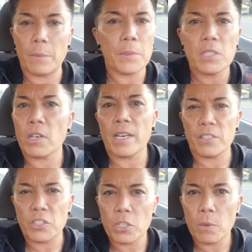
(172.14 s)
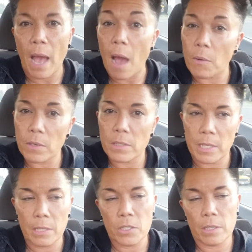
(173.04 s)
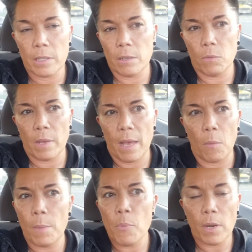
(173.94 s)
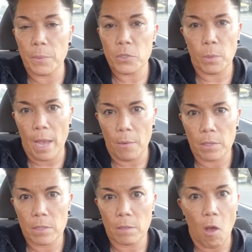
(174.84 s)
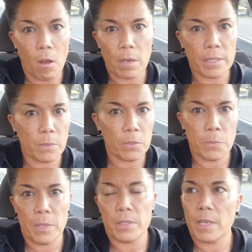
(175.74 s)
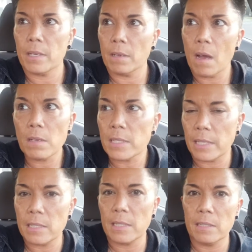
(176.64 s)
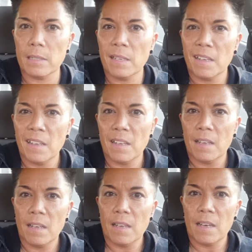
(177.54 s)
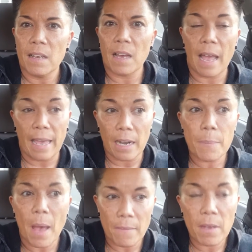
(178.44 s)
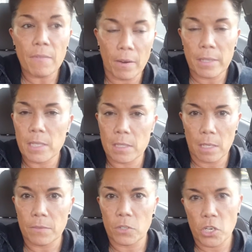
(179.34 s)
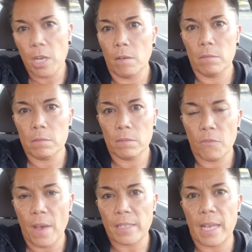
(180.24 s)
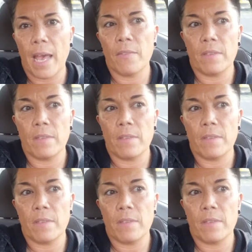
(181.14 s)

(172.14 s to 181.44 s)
start out as 2 hours each, and then at one point it was 3 hours long because it was music and content, and I ended up having a very successful show. In fact, I had